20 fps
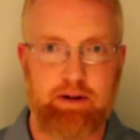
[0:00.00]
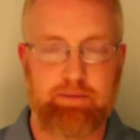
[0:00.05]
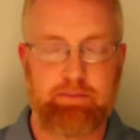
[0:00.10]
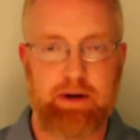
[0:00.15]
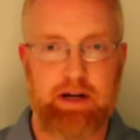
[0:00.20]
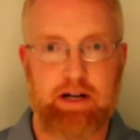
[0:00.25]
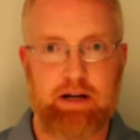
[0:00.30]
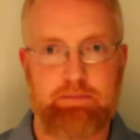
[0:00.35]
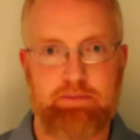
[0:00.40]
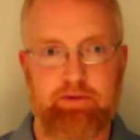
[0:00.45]

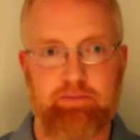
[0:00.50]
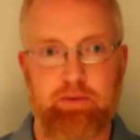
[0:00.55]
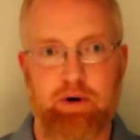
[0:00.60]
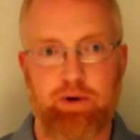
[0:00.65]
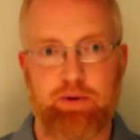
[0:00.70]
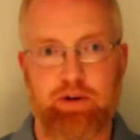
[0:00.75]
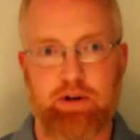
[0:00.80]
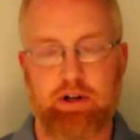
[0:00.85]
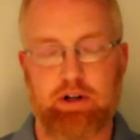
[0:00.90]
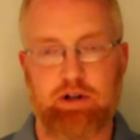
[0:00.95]
made up of
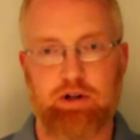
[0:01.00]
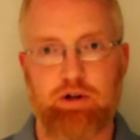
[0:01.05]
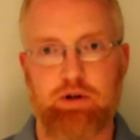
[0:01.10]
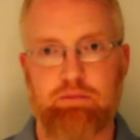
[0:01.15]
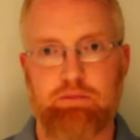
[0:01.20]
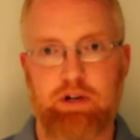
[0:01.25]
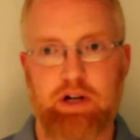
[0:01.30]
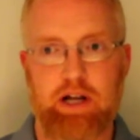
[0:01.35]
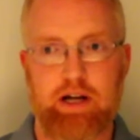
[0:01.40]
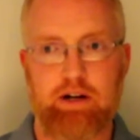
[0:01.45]
both an
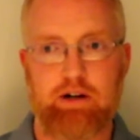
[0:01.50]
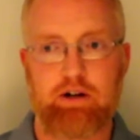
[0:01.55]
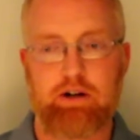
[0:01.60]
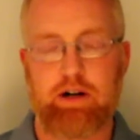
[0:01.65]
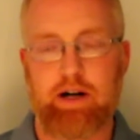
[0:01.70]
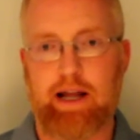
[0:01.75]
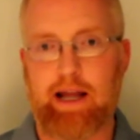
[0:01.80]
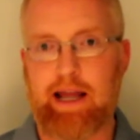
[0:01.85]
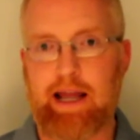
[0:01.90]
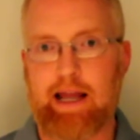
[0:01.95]

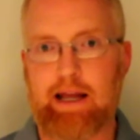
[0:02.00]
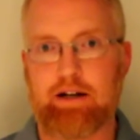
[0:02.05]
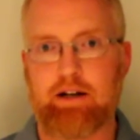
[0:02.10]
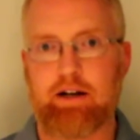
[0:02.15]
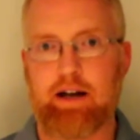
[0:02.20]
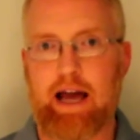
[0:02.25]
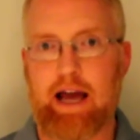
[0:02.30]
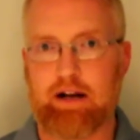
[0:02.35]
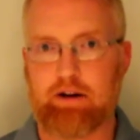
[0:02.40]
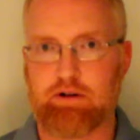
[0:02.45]
accumulator and
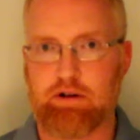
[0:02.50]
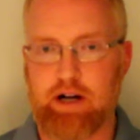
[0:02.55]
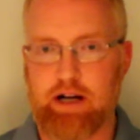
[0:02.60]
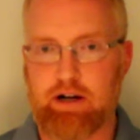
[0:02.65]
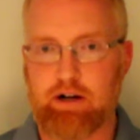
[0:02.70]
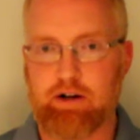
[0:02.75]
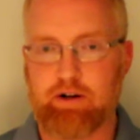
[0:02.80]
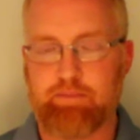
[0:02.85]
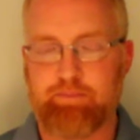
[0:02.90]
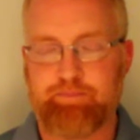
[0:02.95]
an
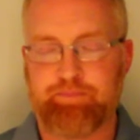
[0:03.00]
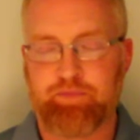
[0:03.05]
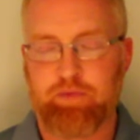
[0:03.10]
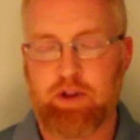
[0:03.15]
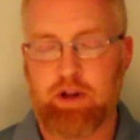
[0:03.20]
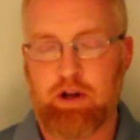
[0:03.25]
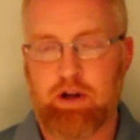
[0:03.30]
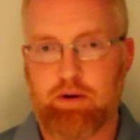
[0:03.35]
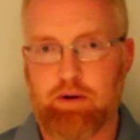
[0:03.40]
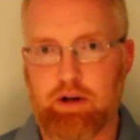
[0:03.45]
aggregator.
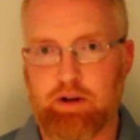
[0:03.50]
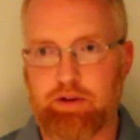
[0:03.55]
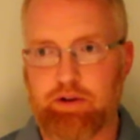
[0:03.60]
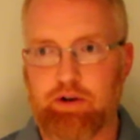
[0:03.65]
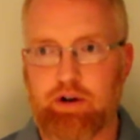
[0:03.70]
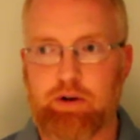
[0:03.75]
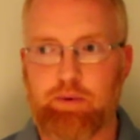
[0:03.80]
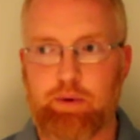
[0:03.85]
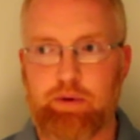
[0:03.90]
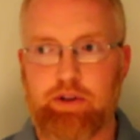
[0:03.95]
Let's
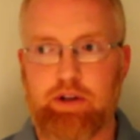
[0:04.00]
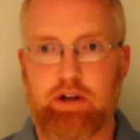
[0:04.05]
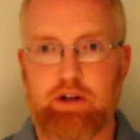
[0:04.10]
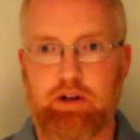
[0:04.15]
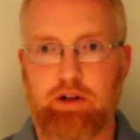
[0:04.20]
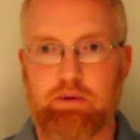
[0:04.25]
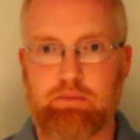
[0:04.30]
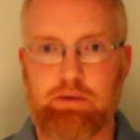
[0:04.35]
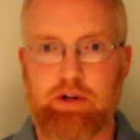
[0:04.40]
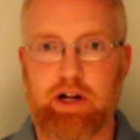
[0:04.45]
start with the
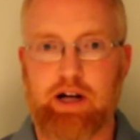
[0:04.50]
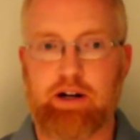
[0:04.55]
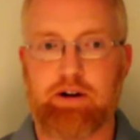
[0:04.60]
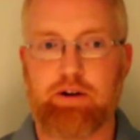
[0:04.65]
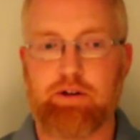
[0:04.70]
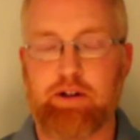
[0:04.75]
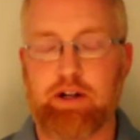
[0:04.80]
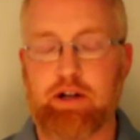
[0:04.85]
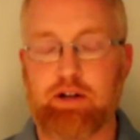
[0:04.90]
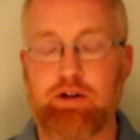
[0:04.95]

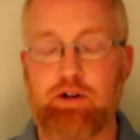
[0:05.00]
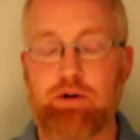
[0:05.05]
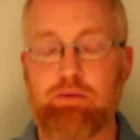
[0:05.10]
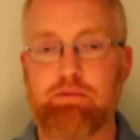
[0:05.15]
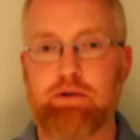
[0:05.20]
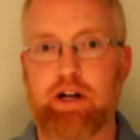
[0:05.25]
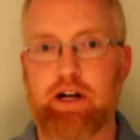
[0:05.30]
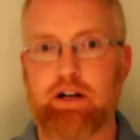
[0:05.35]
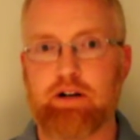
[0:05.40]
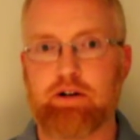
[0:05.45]
accumulator. The
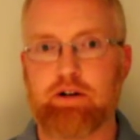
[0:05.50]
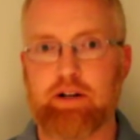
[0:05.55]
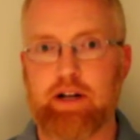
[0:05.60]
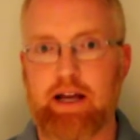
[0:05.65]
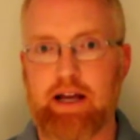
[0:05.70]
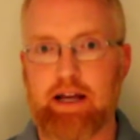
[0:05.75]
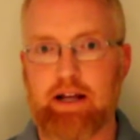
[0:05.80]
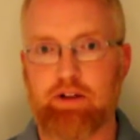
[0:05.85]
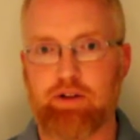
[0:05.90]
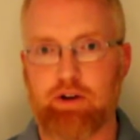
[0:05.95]
accumulator
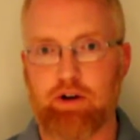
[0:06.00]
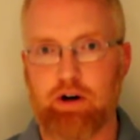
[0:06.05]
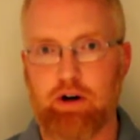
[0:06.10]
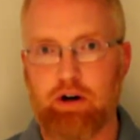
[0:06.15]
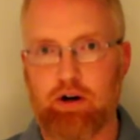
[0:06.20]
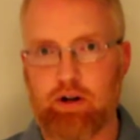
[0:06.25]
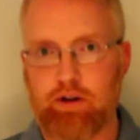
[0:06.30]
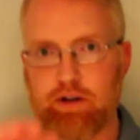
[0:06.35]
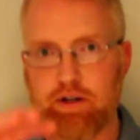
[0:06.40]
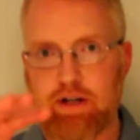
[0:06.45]
takes
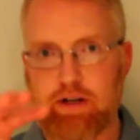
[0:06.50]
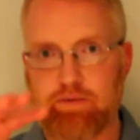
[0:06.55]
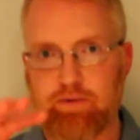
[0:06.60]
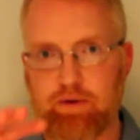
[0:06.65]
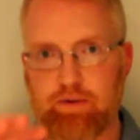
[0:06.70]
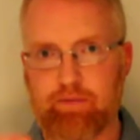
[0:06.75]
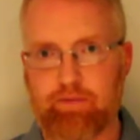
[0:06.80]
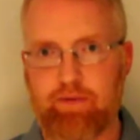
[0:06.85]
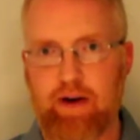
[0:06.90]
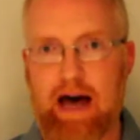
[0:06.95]
all the
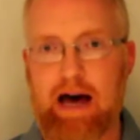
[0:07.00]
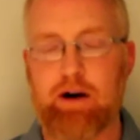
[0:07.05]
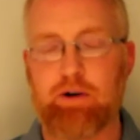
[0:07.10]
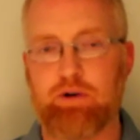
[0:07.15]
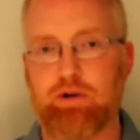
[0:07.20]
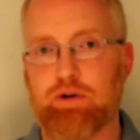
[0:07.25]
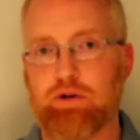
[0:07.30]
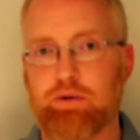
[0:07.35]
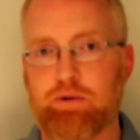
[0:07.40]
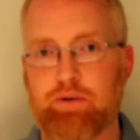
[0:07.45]
different
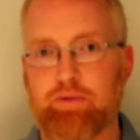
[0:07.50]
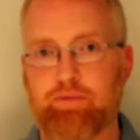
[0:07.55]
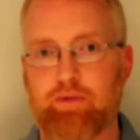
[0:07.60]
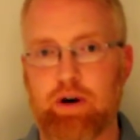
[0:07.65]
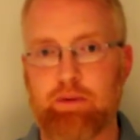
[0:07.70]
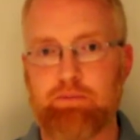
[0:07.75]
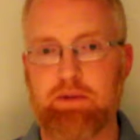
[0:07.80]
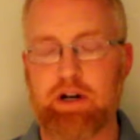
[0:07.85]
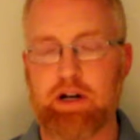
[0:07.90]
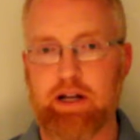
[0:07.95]
values
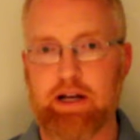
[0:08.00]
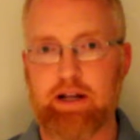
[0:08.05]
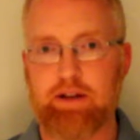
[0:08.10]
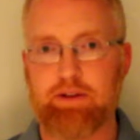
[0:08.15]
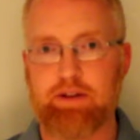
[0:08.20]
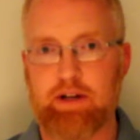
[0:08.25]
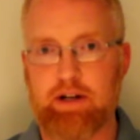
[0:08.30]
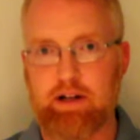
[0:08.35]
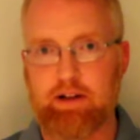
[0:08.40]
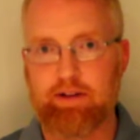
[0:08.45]
from the
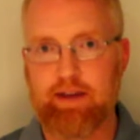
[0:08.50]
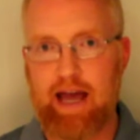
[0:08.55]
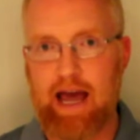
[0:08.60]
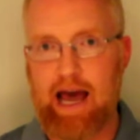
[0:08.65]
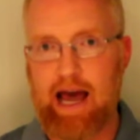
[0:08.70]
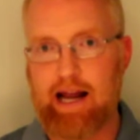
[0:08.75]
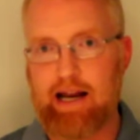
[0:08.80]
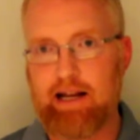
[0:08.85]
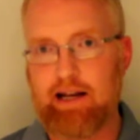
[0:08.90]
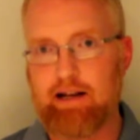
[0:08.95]
list and it's
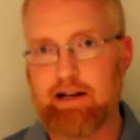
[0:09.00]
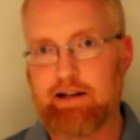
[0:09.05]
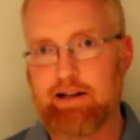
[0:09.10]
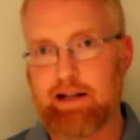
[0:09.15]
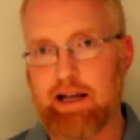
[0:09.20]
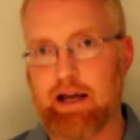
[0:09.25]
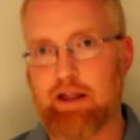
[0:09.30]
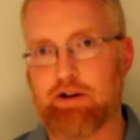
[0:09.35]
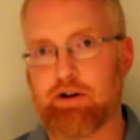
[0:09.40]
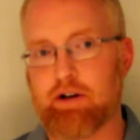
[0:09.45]
adding it
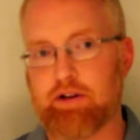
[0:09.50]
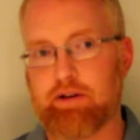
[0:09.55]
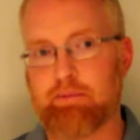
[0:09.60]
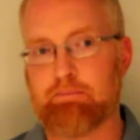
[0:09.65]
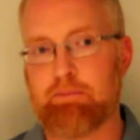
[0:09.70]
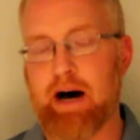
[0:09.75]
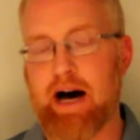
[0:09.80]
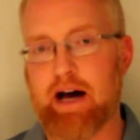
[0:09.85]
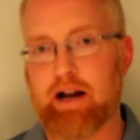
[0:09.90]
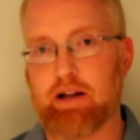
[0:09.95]
together at the
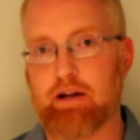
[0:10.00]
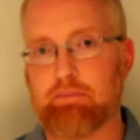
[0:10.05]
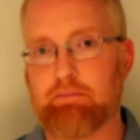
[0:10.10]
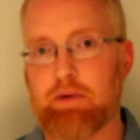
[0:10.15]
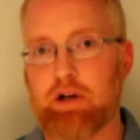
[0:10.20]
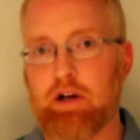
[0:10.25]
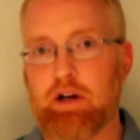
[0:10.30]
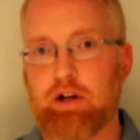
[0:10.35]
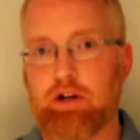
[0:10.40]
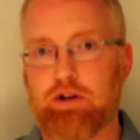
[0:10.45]

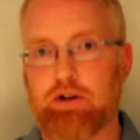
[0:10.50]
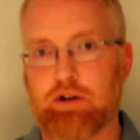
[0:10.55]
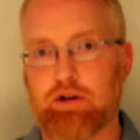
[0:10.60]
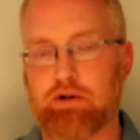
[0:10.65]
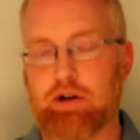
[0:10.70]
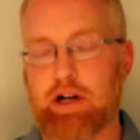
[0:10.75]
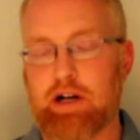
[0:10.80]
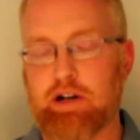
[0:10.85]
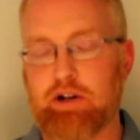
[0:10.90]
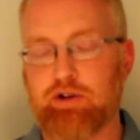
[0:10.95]
bottom to
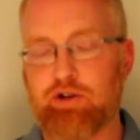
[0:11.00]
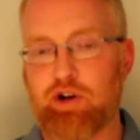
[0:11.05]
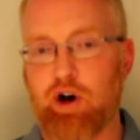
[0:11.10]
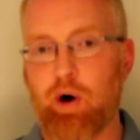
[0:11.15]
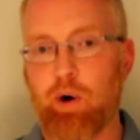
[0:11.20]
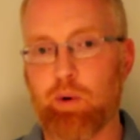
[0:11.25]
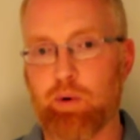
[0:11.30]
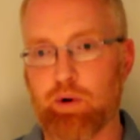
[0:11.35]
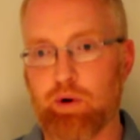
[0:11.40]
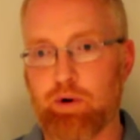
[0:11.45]
create a
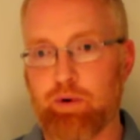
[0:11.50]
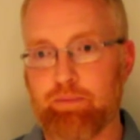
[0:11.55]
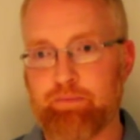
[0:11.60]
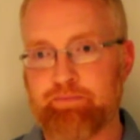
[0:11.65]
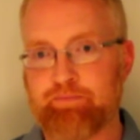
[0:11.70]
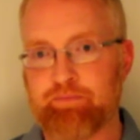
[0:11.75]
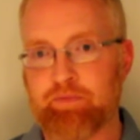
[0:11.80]
total.